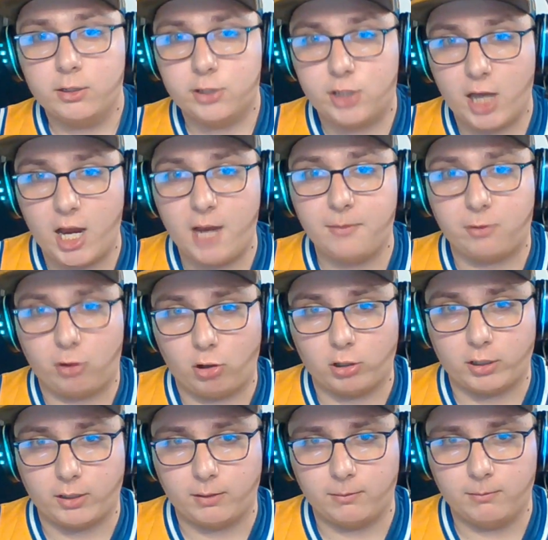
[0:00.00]
James
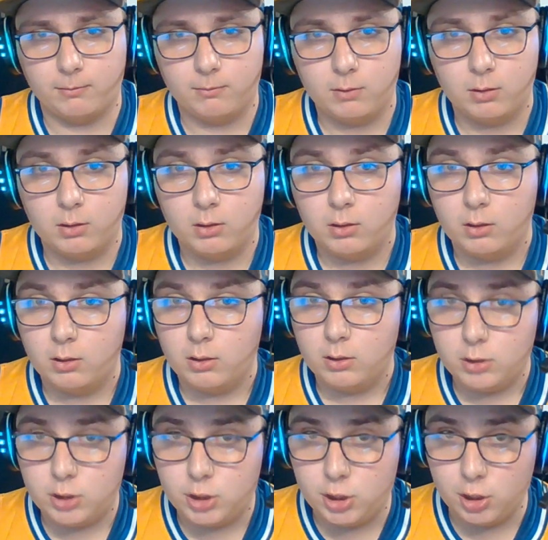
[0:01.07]
Harden,
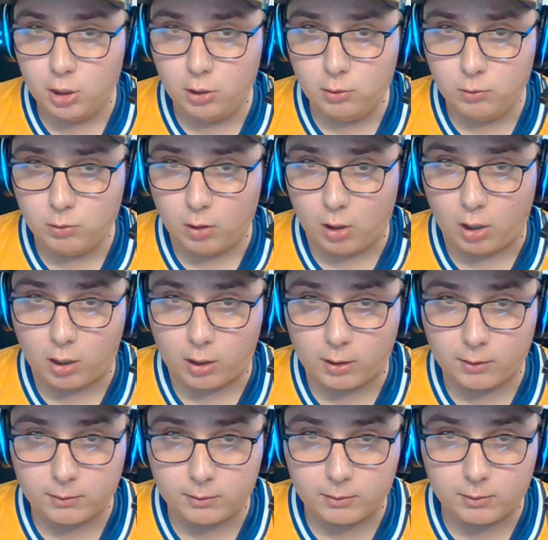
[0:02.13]
you
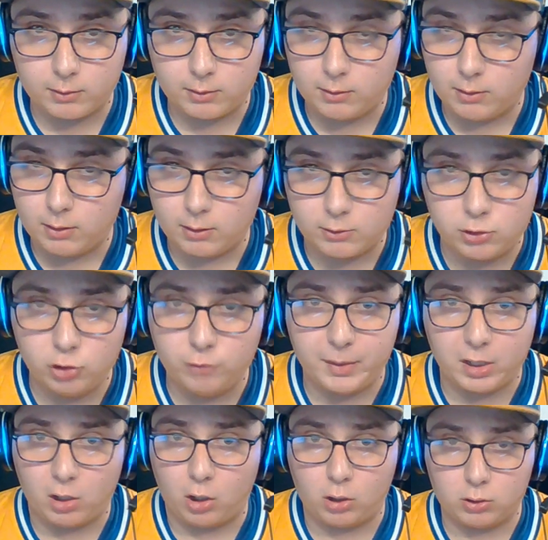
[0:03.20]
are you've
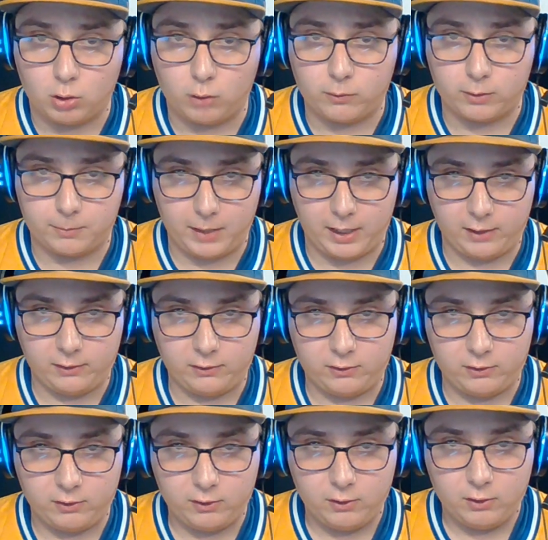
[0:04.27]
been all over the place,